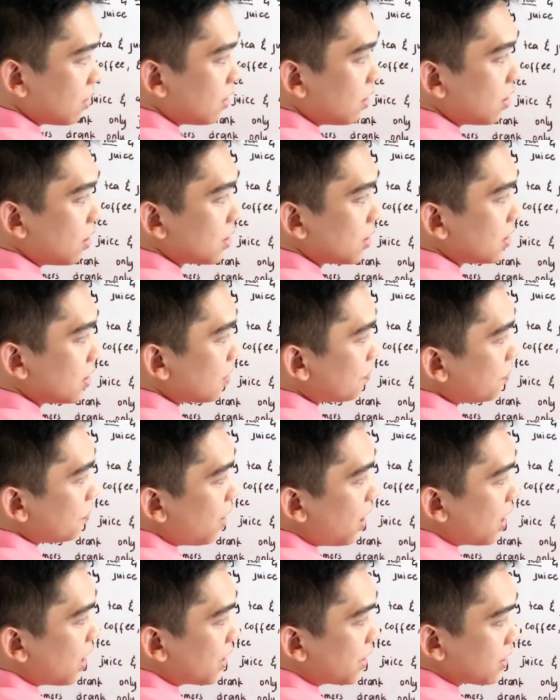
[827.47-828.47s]
on the
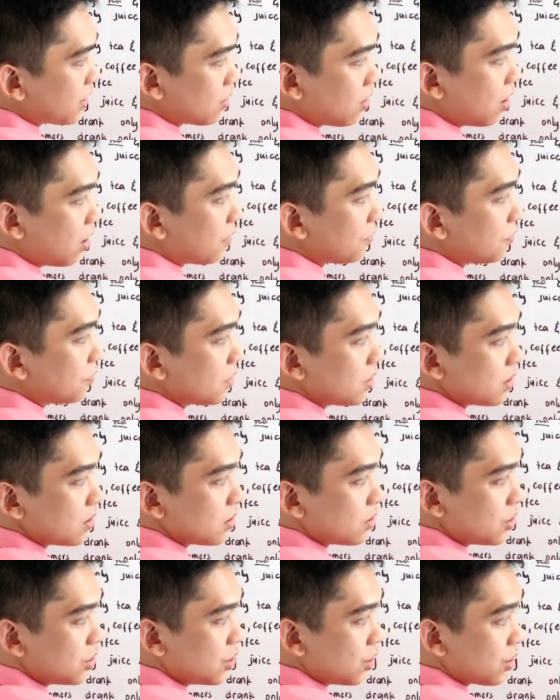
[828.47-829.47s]
part of
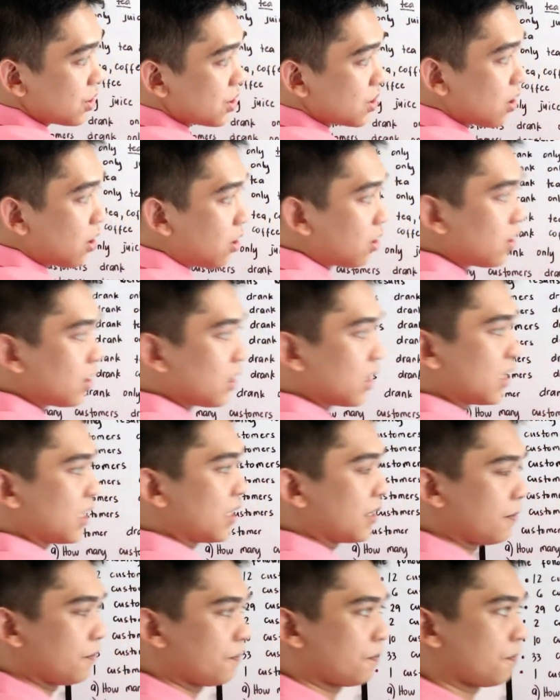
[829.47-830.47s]
juice only.